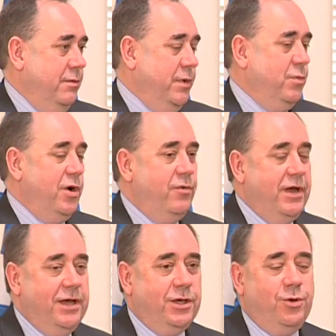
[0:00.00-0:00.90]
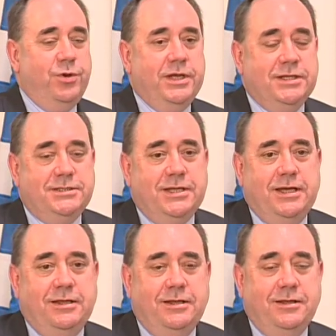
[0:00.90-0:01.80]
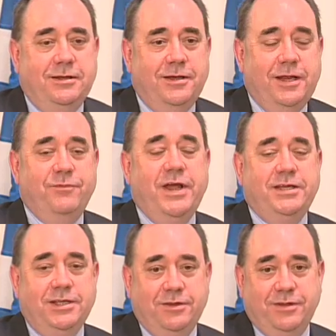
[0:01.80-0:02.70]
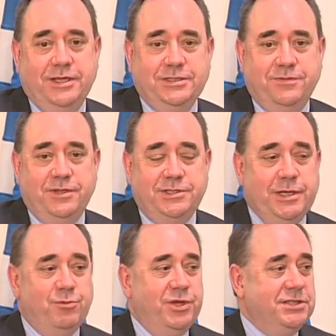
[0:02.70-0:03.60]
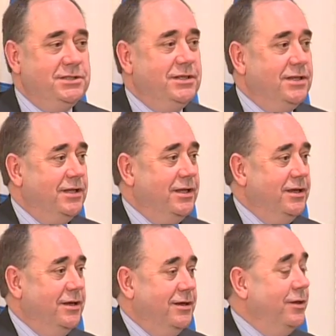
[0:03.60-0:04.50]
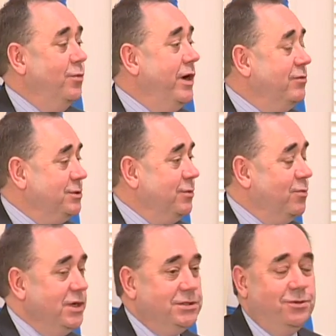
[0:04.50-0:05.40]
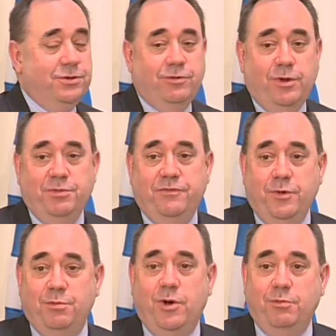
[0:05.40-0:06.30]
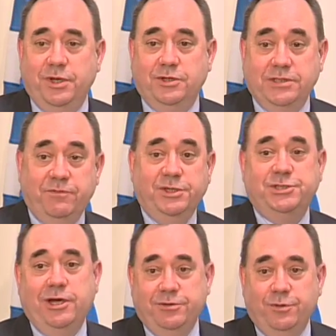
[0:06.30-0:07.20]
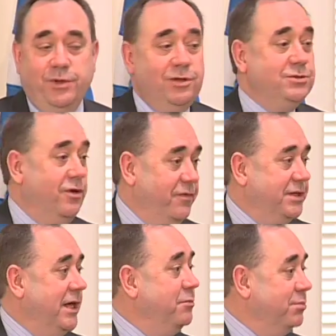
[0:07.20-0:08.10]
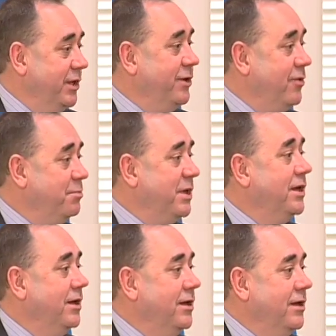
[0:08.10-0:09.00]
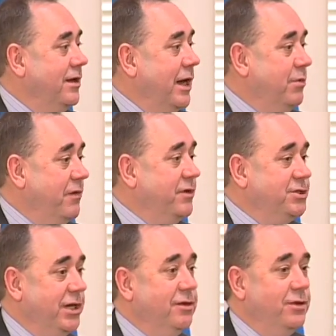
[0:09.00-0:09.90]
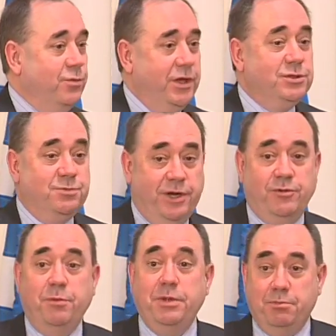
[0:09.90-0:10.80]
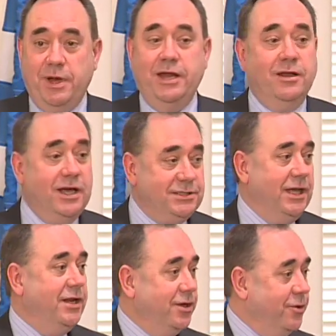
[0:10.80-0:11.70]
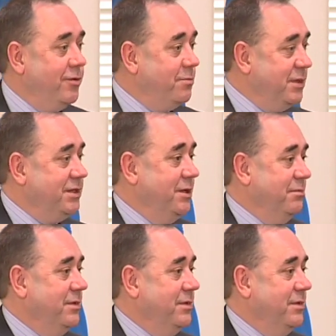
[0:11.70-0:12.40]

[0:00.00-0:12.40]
We were good at inventing things for the same reason that the Welsh were once good at rugby football, because every child in Wales, off a time, played rugby. And when every child in Wales played rugby, by and large, they had a good rugby team.